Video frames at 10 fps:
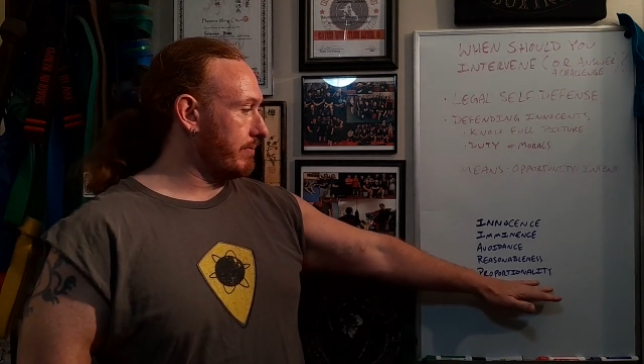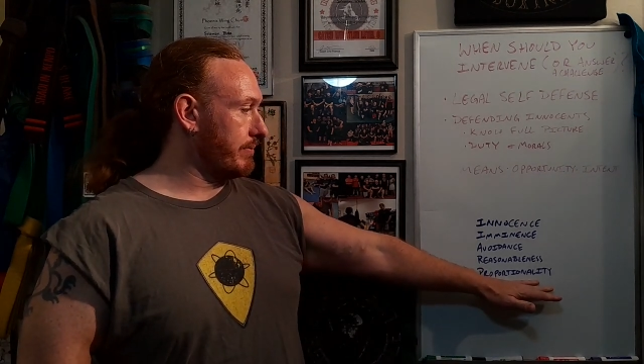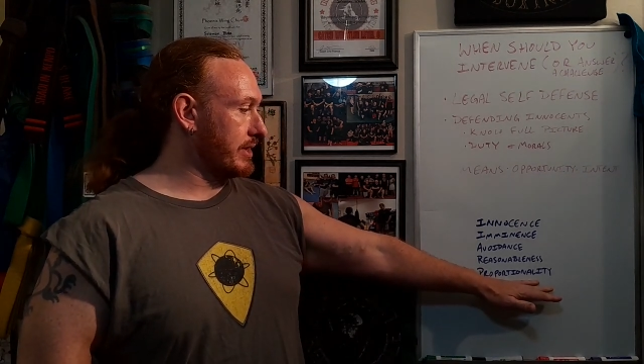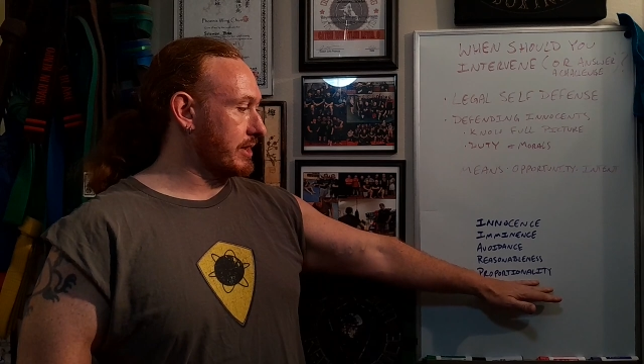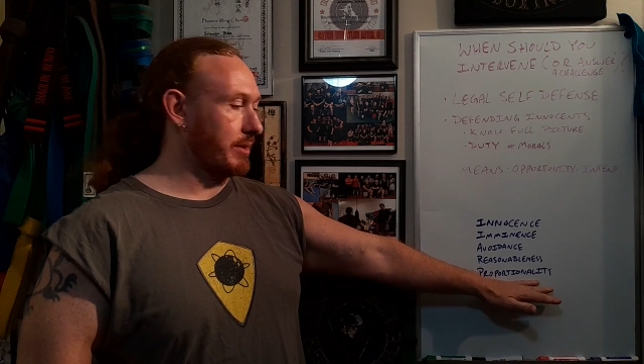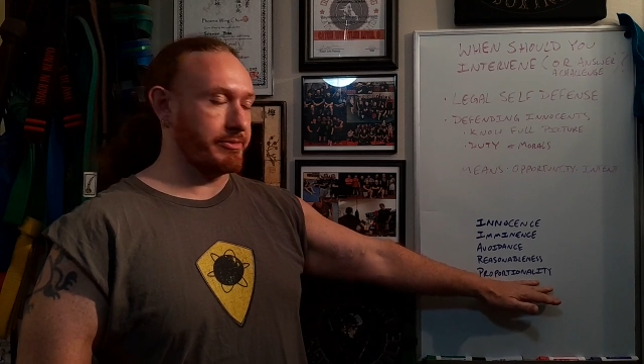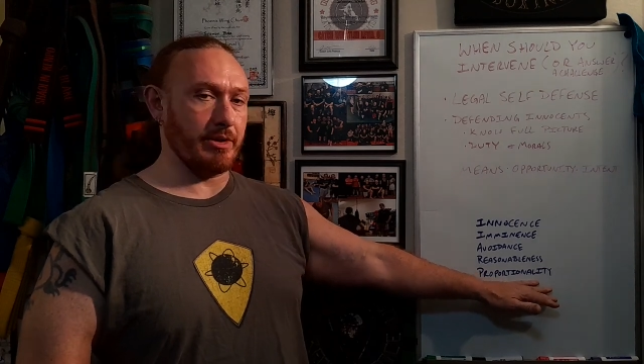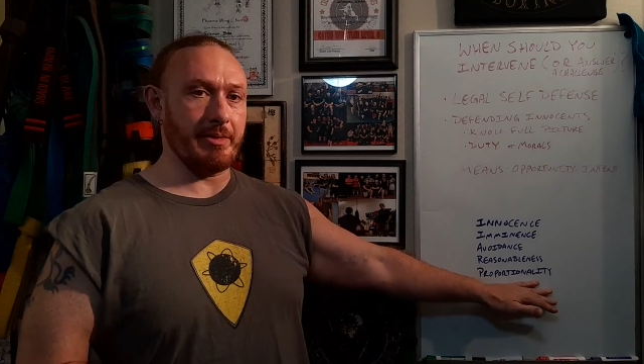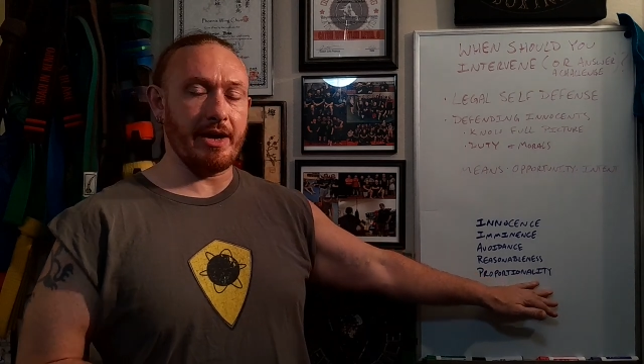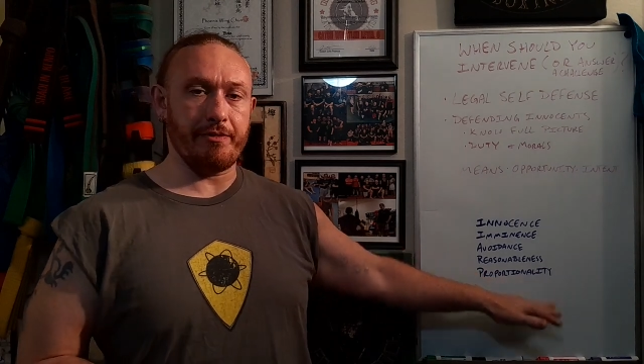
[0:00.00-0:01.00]
This comes
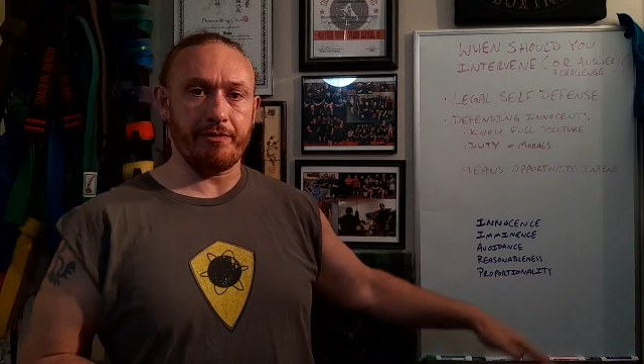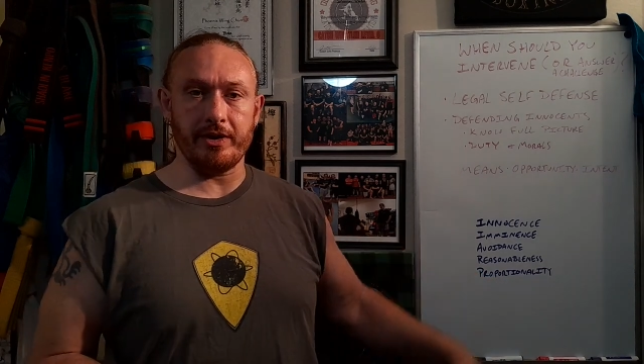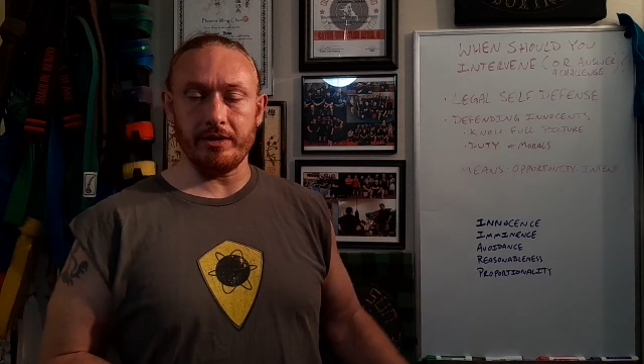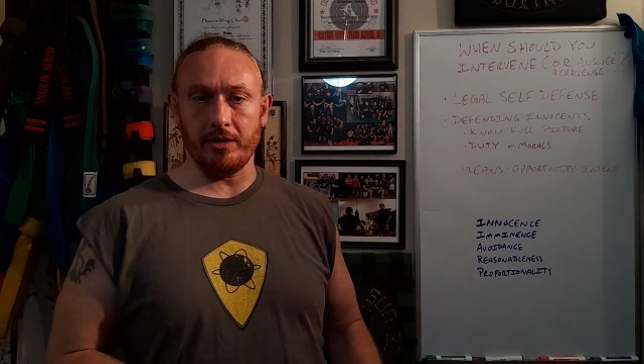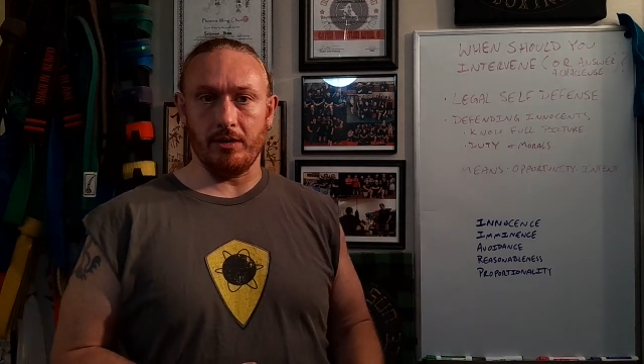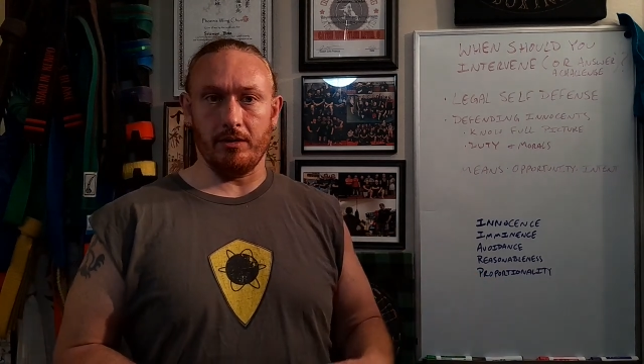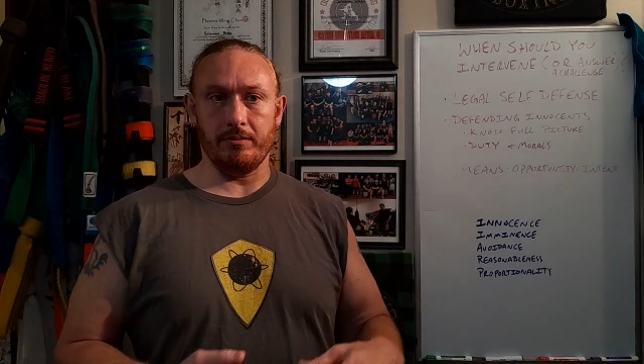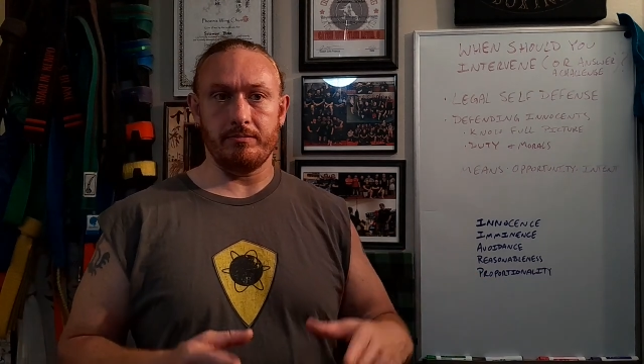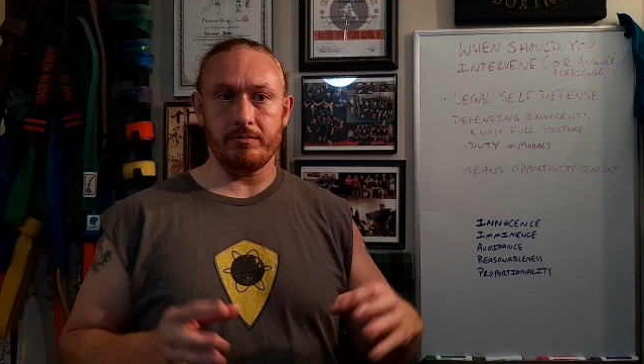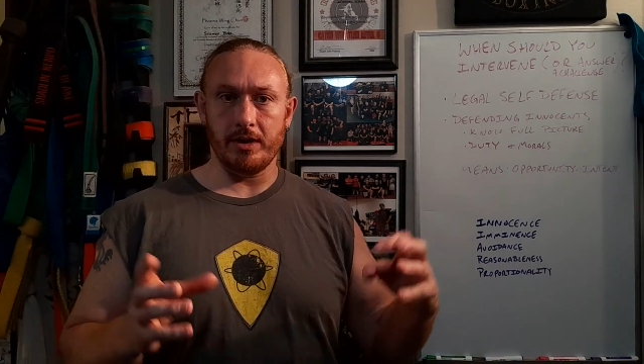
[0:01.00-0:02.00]
from a free little
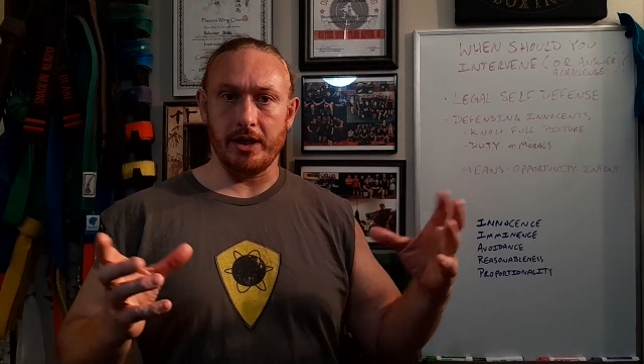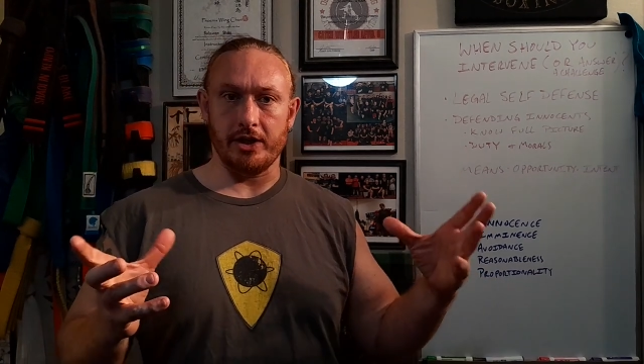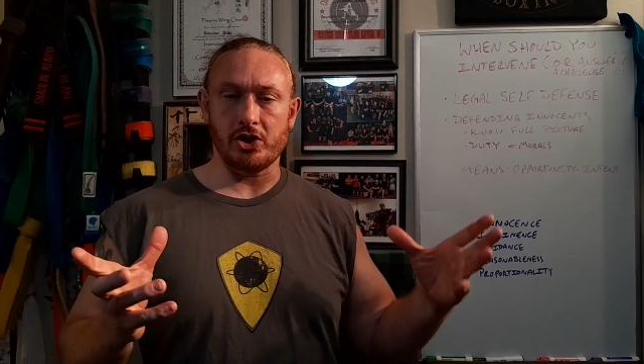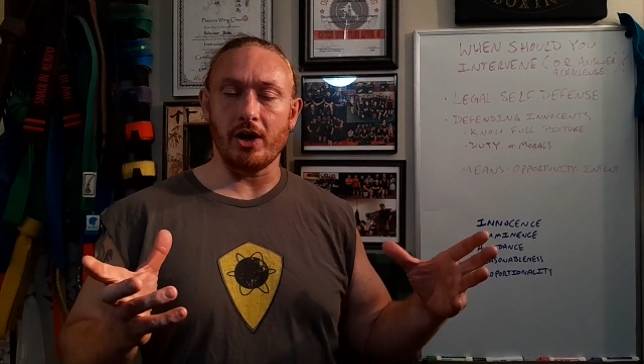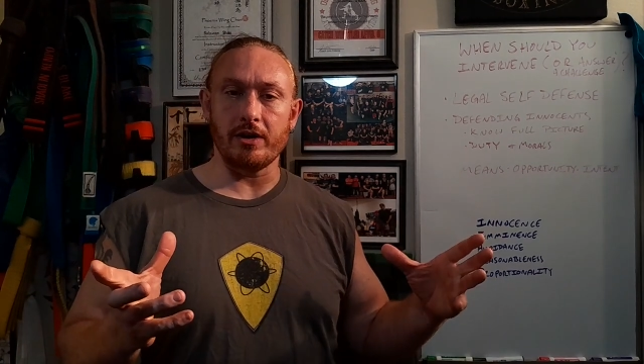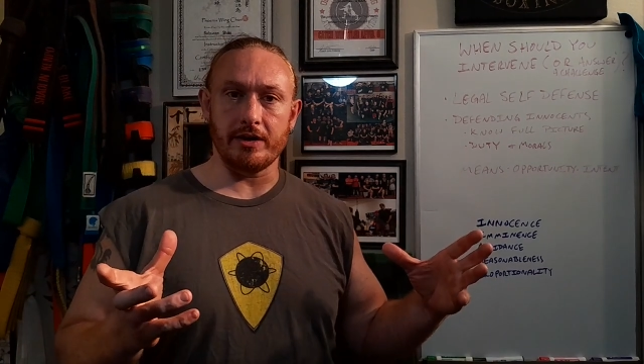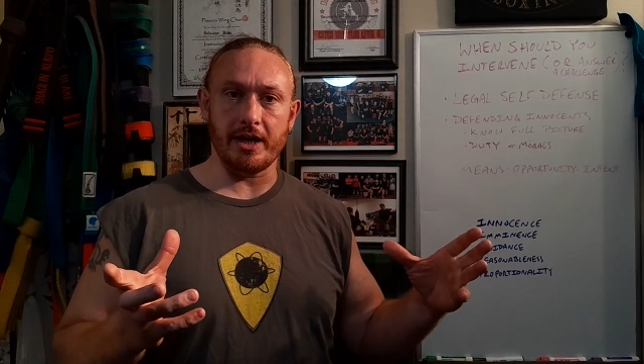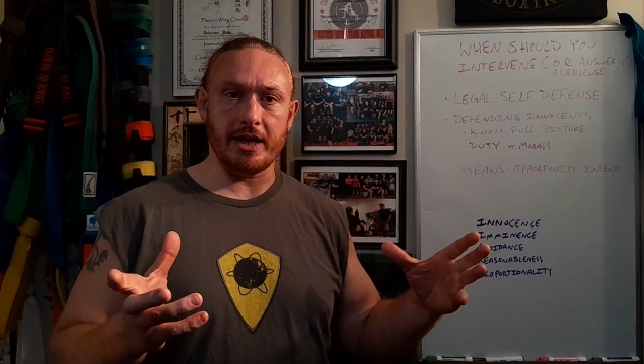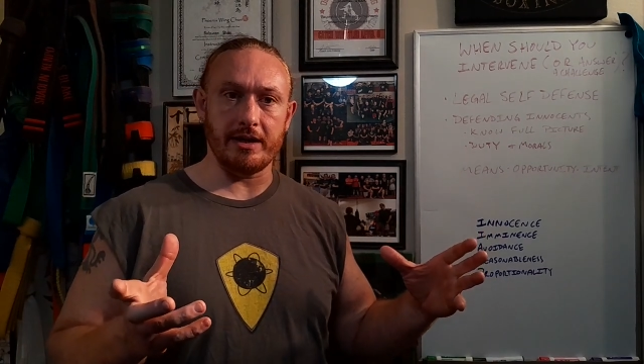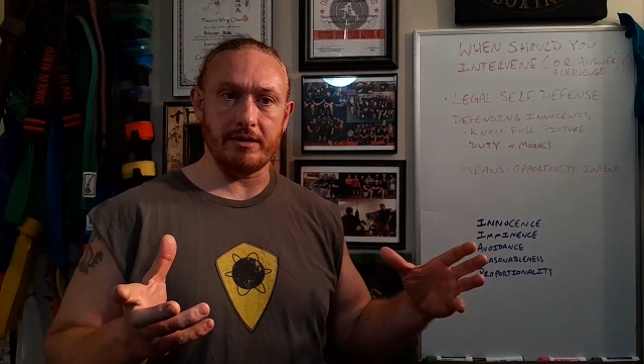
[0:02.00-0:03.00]
chart that
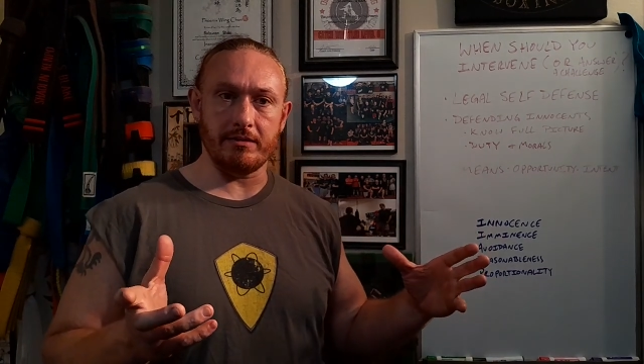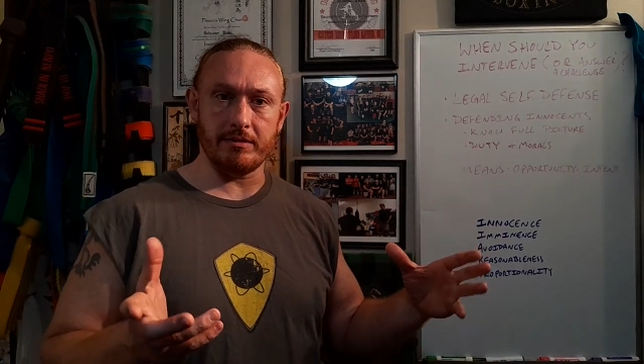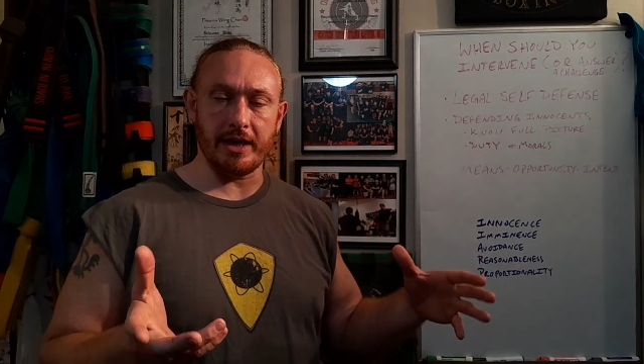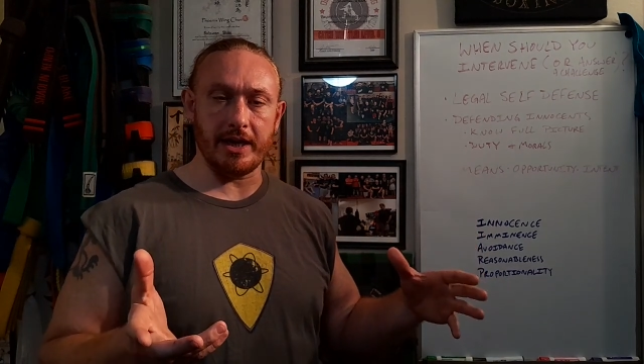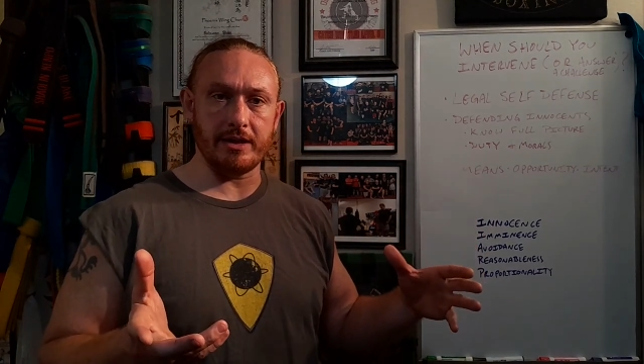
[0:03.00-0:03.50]
he